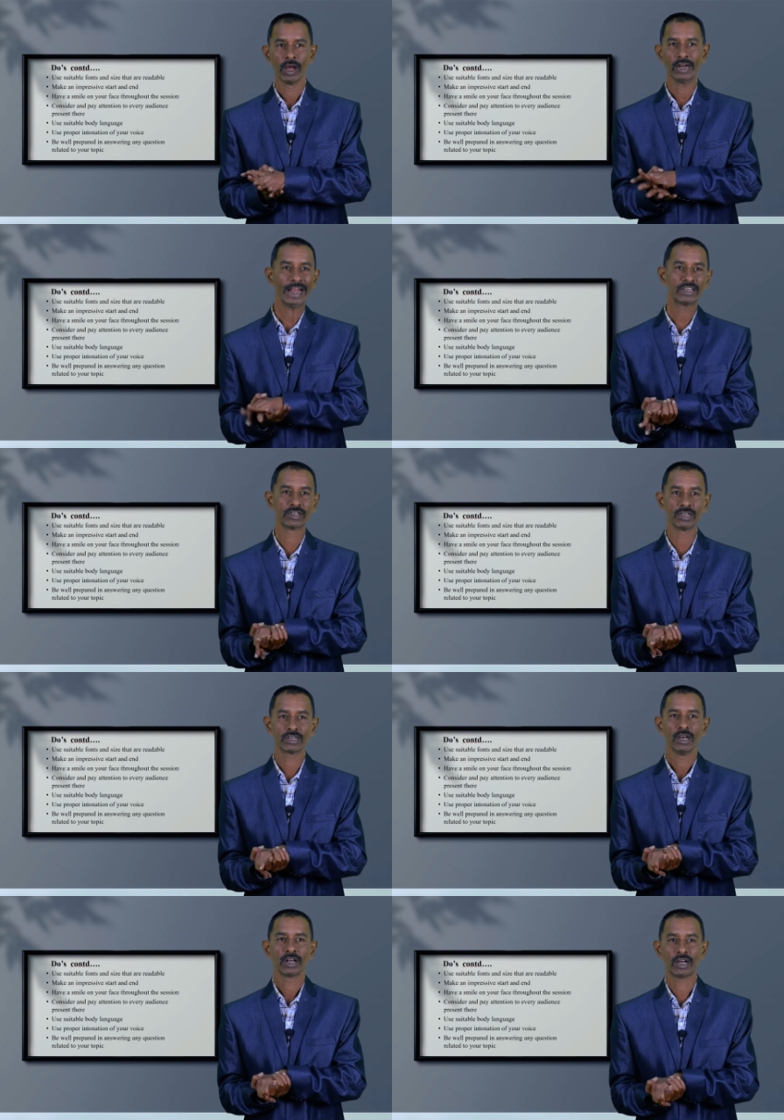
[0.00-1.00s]
Next is
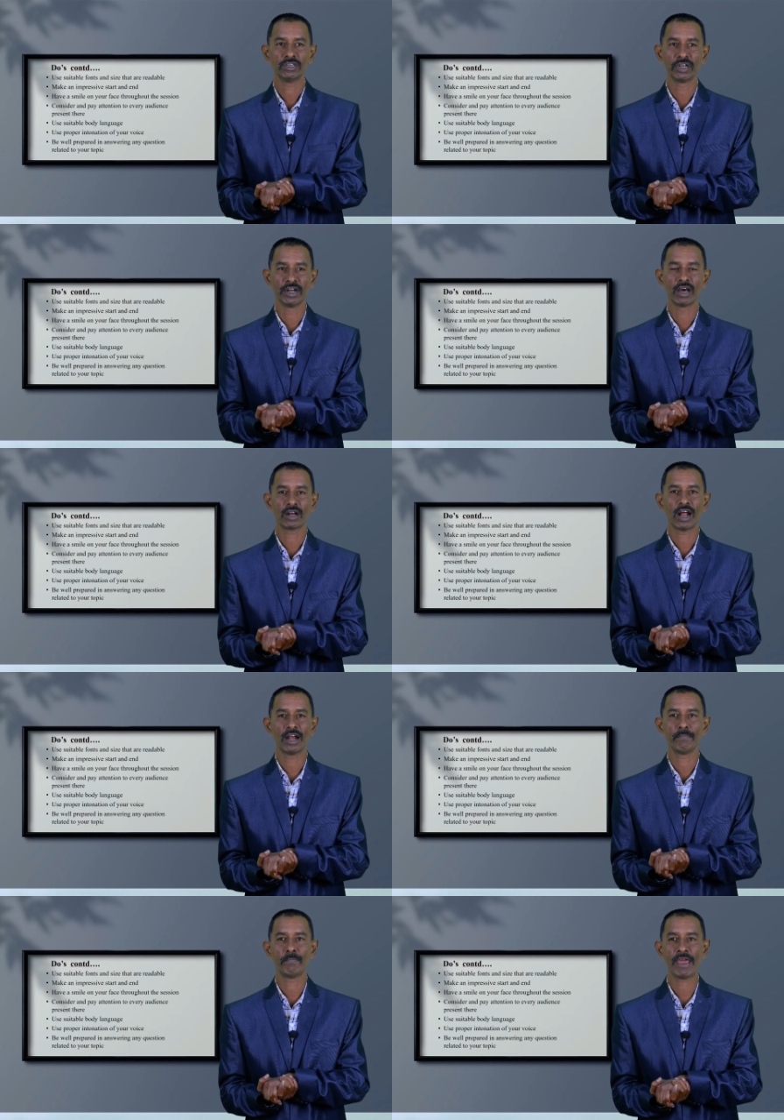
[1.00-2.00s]
consider
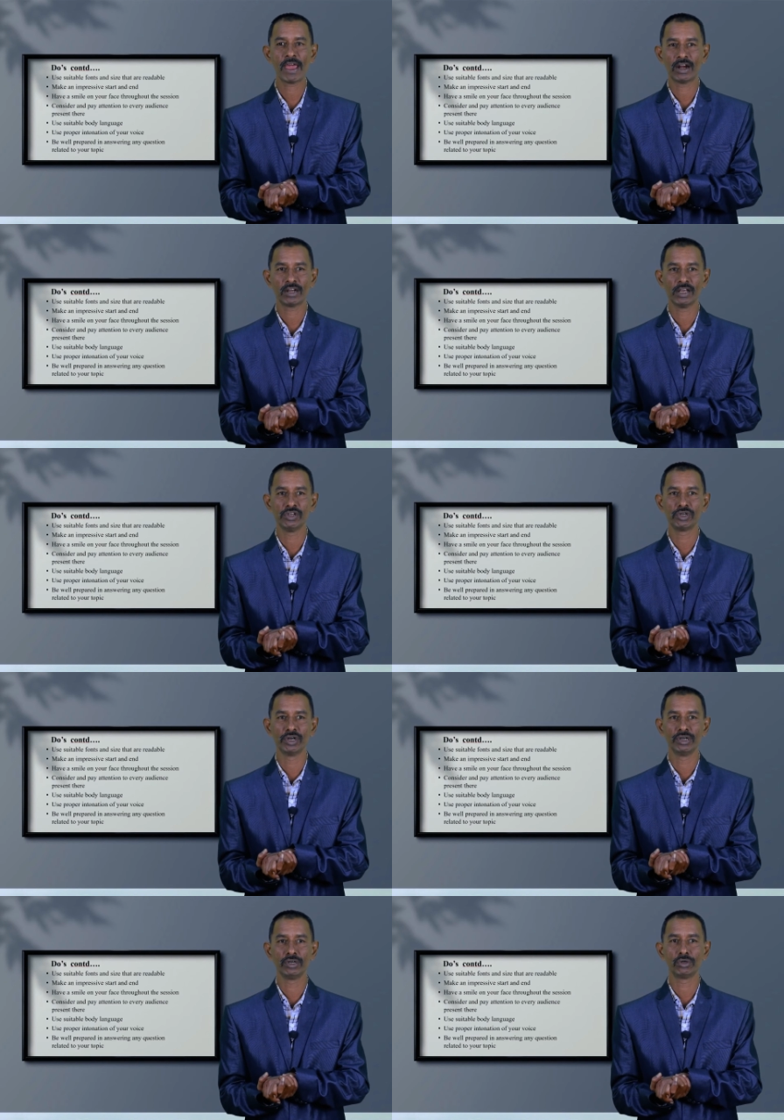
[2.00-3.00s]
and pay
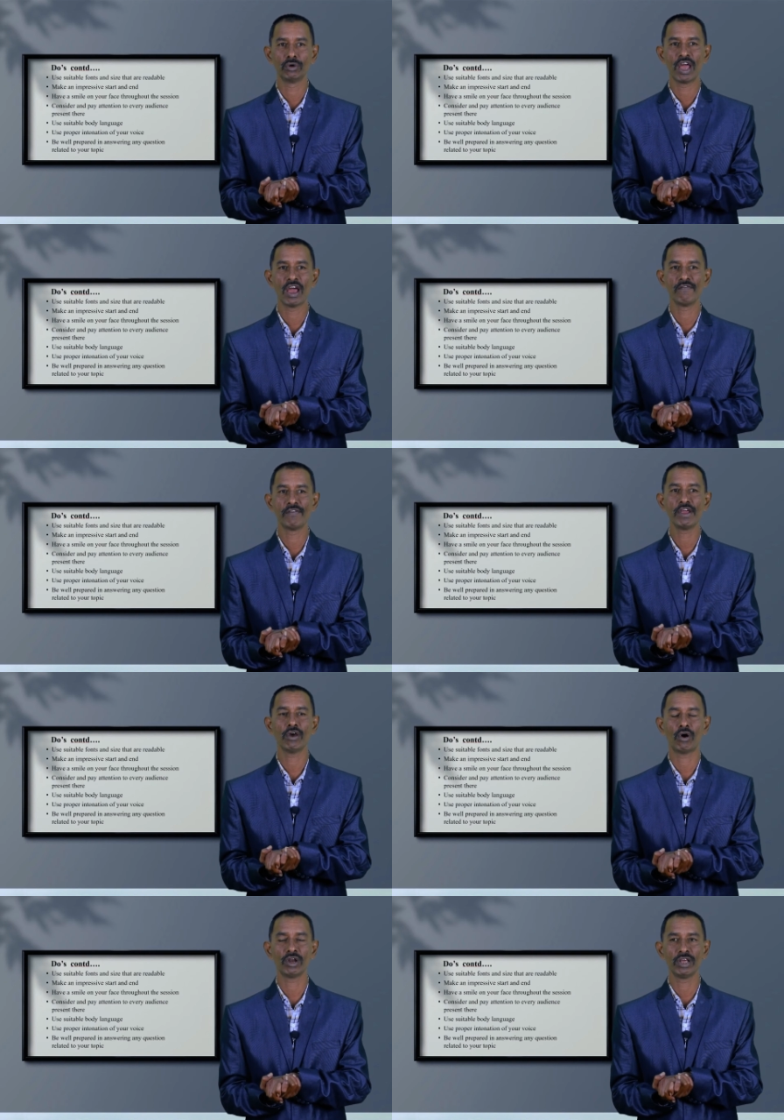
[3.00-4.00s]
attention to every
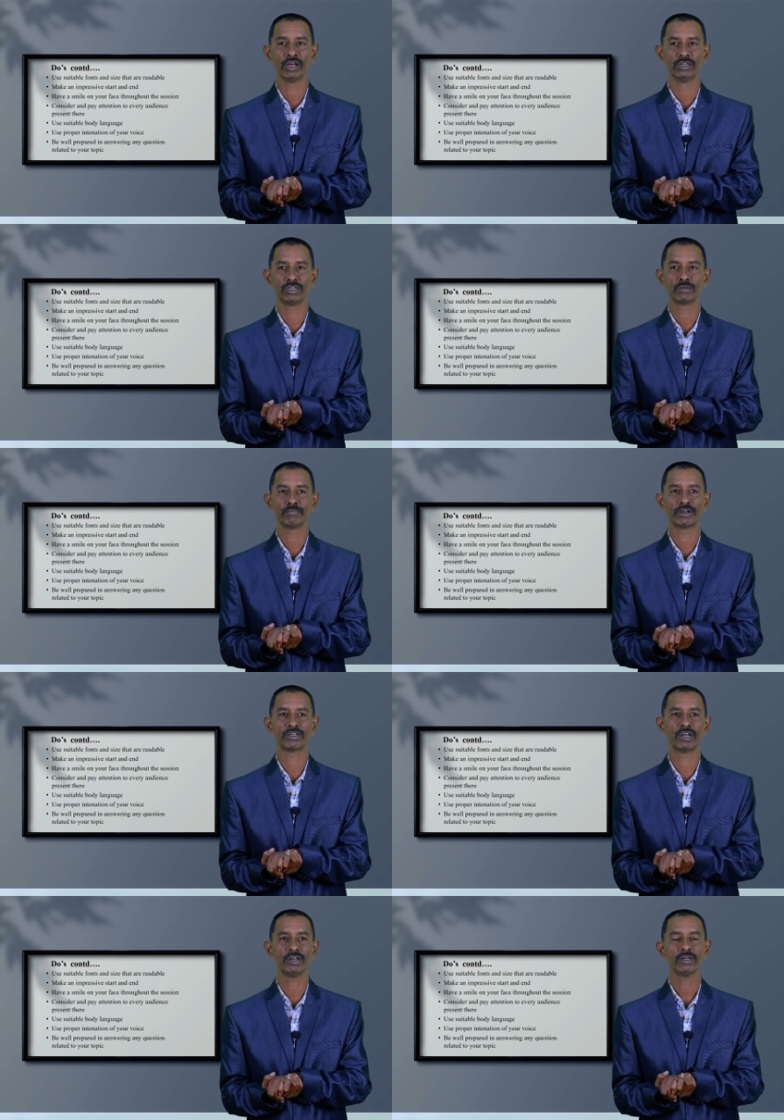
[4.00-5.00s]
audience
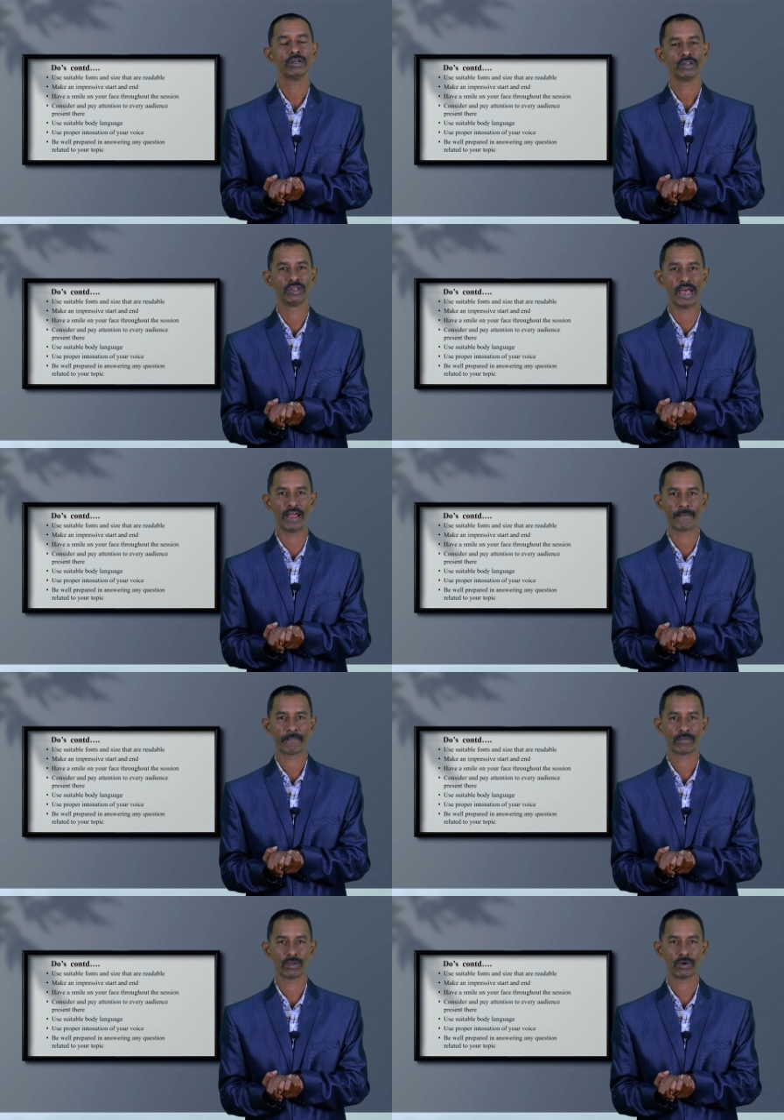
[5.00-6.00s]
present there.
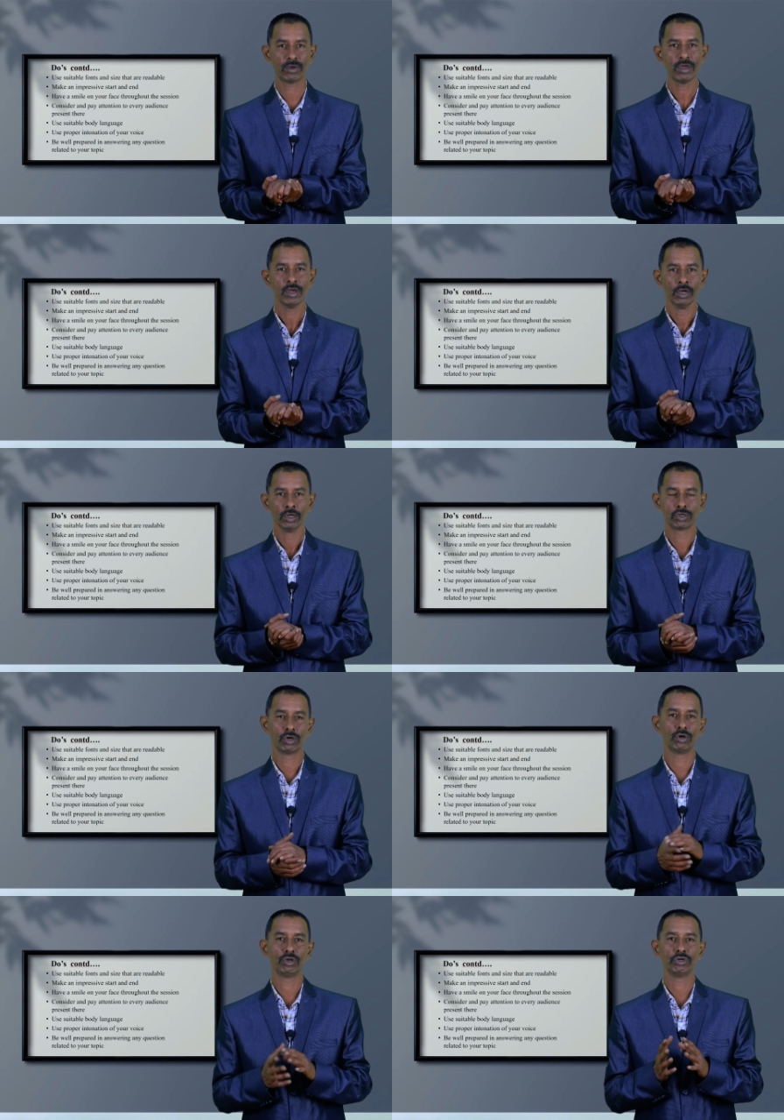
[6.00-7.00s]
Okay,
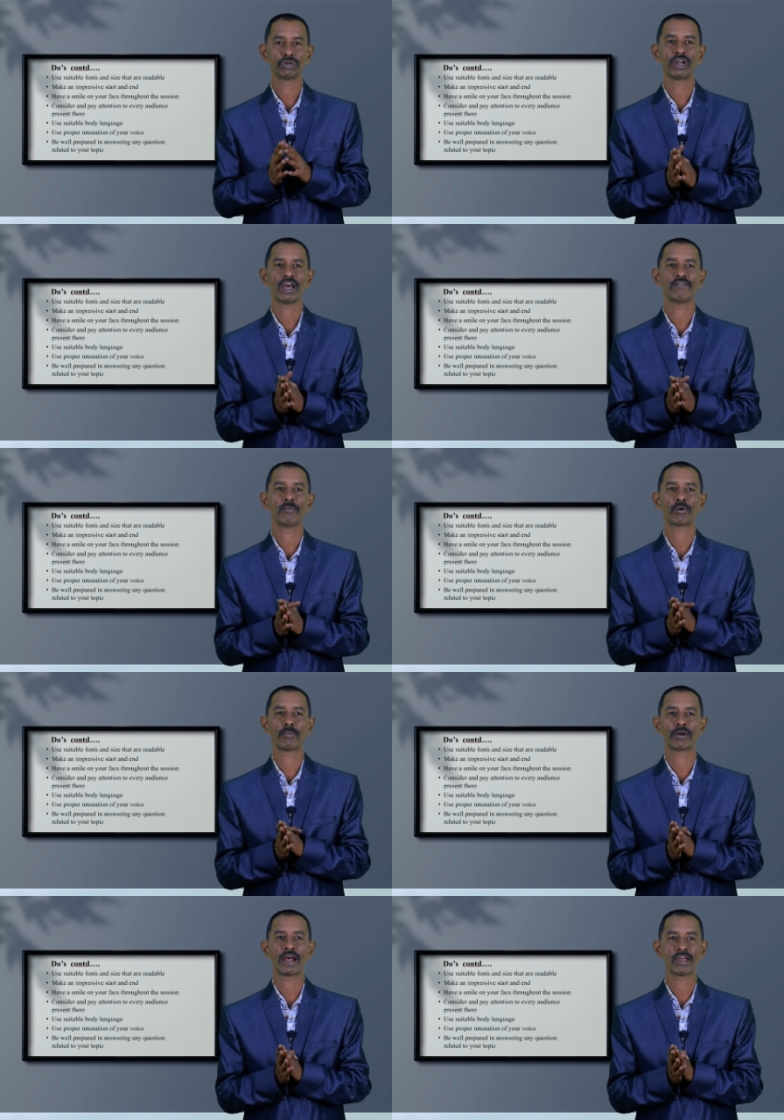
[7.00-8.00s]
so you should have a
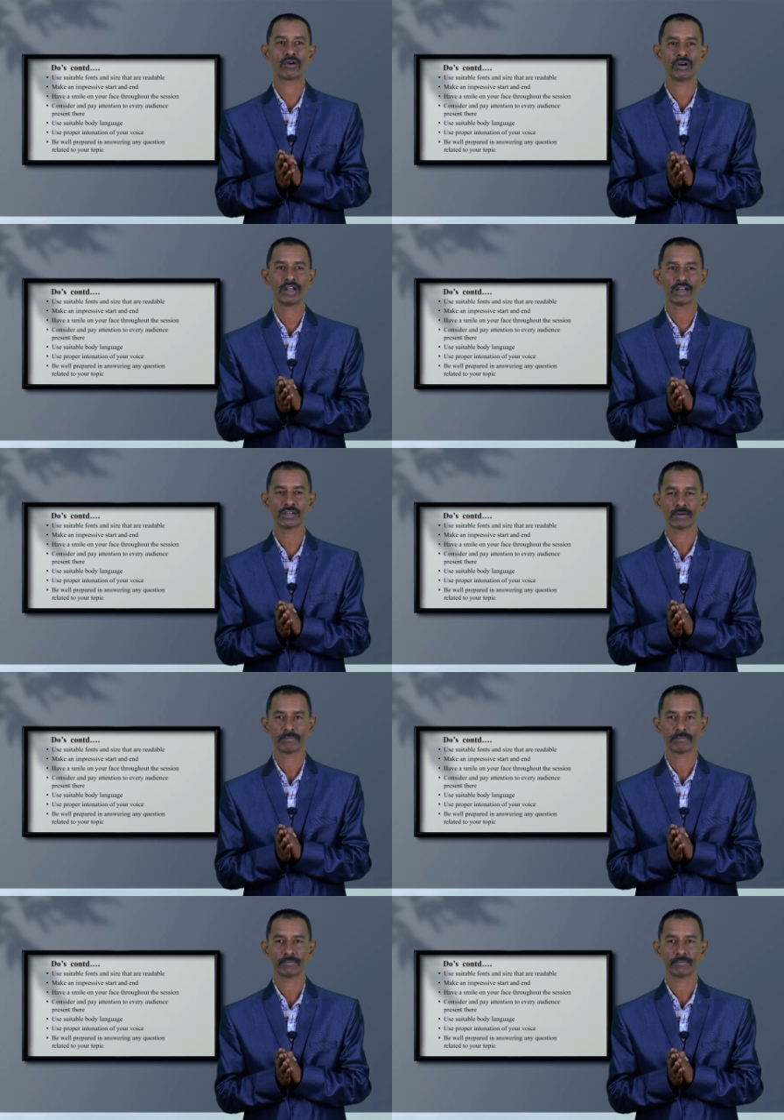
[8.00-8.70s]
proper eye contact.